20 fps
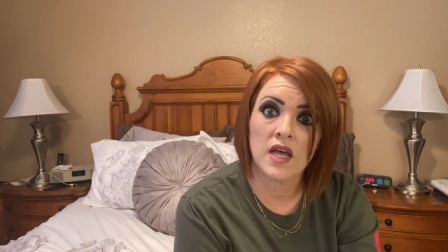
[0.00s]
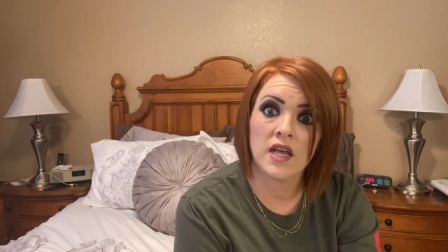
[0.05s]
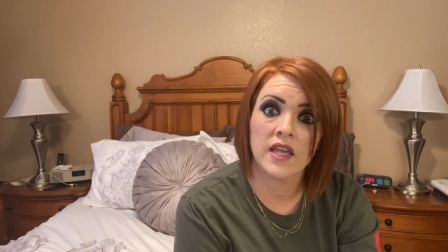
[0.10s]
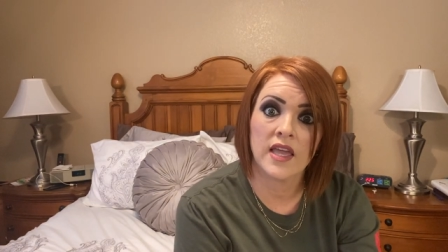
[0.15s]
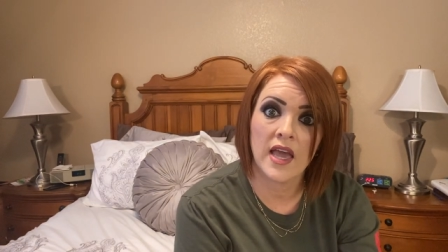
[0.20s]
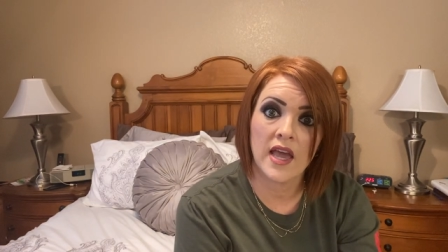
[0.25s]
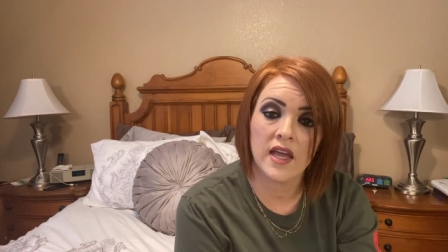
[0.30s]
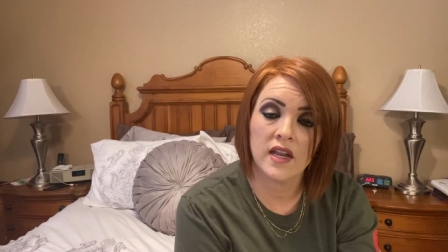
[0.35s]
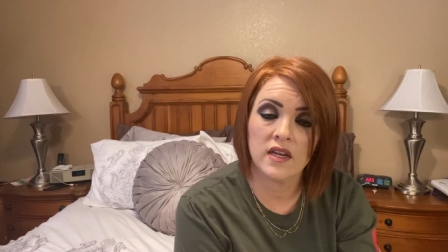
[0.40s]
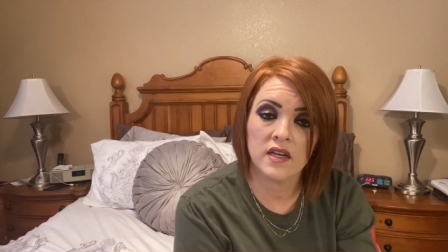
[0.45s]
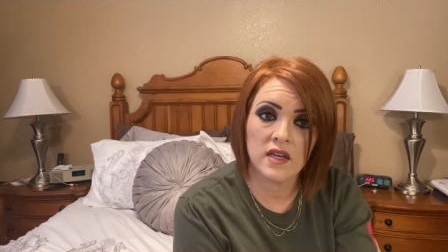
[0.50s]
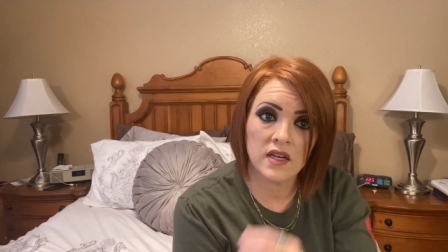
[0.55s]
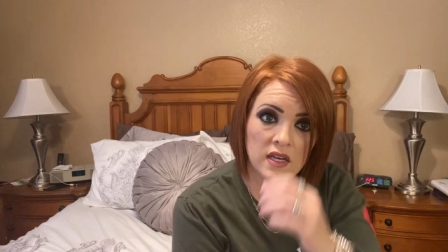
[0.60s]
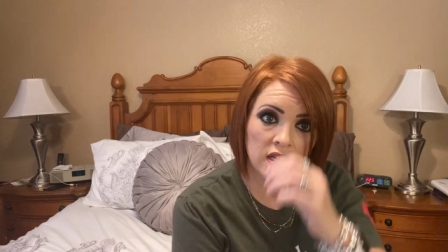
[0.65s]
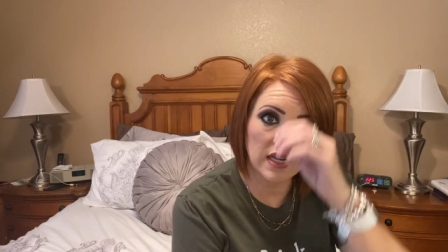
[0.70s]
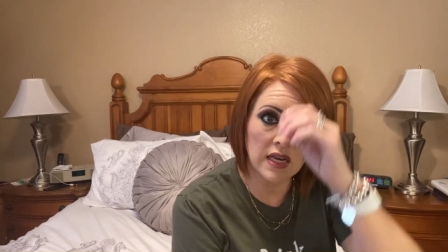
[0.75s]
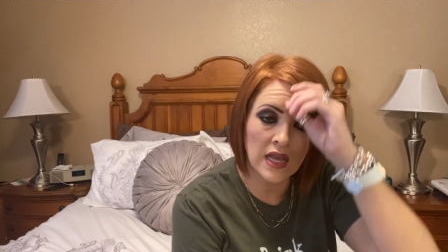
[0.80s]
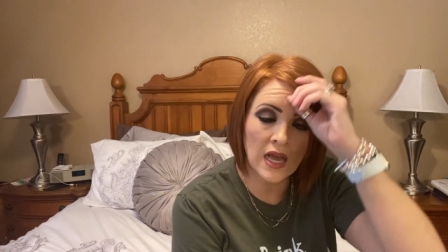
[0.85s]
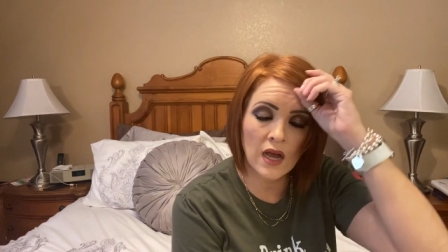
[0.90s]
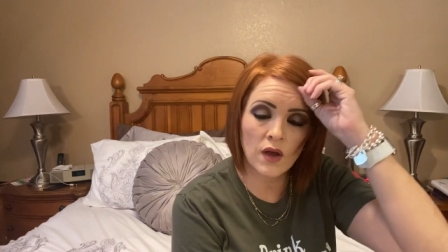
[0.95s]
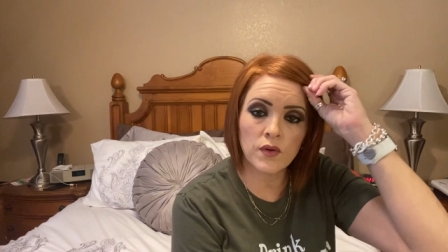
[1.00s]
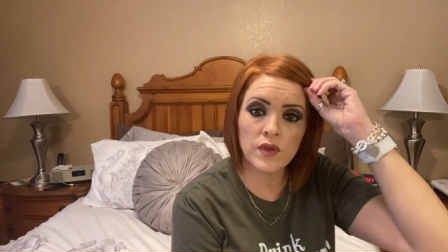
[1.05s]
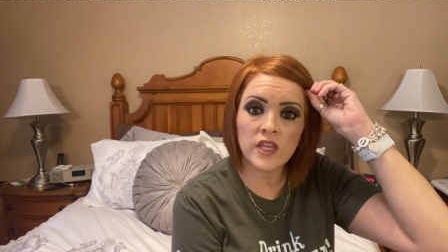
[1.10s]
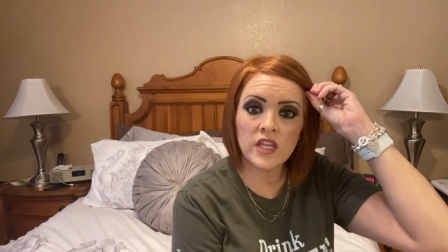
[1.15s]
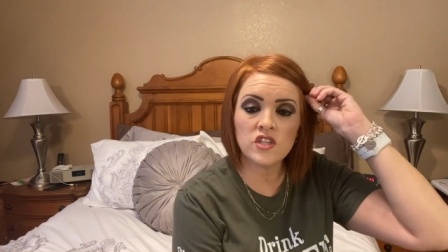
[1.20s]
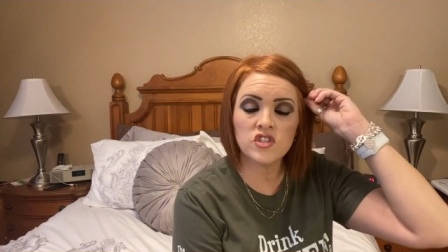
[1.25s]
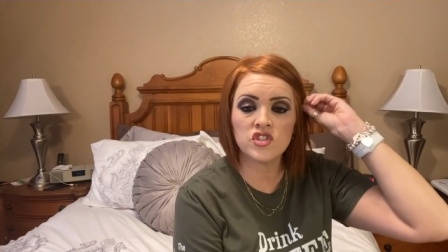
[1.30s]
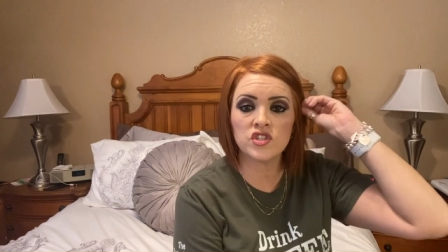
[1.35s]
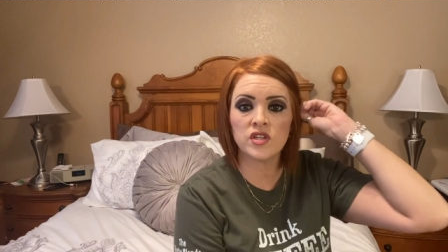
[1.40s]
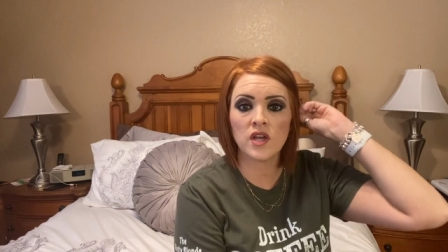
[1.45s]
again. Now
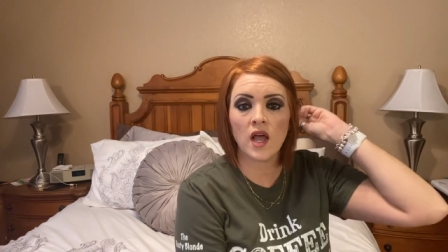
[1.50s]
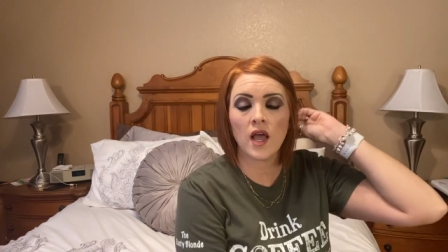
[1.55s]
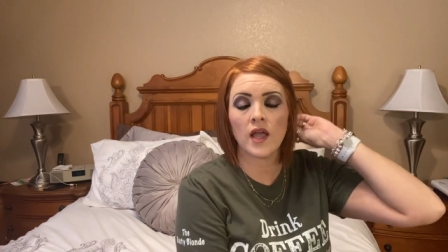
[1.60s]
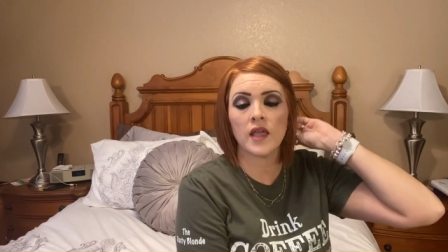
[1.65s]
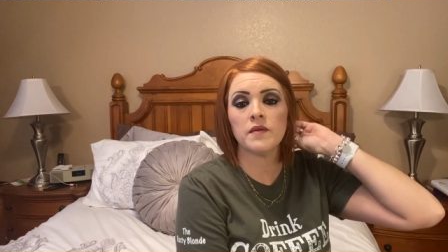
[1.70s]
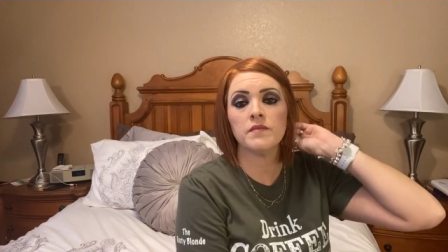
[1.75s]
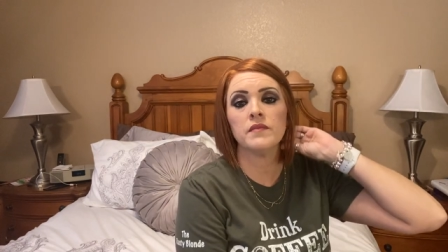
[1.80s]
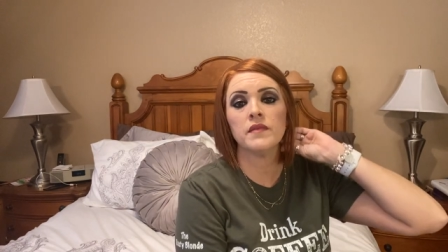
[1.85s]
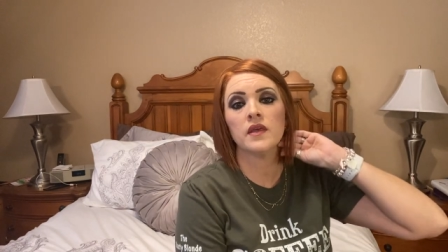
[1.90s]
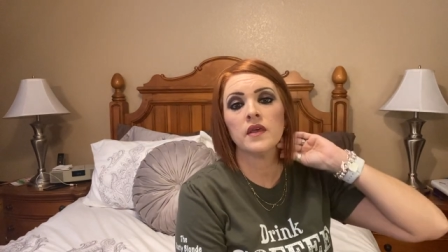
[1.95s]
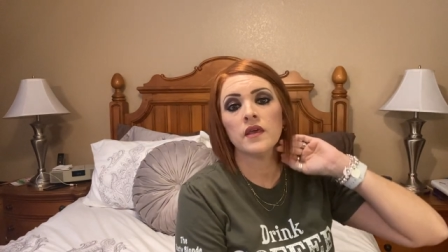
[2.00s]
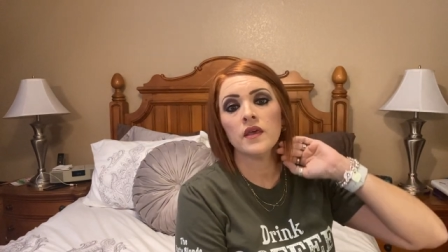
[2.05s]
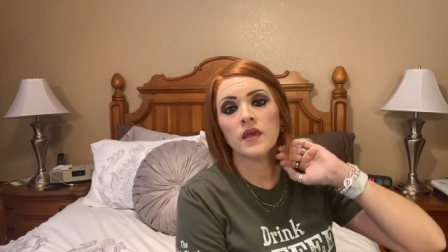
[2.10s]
each time,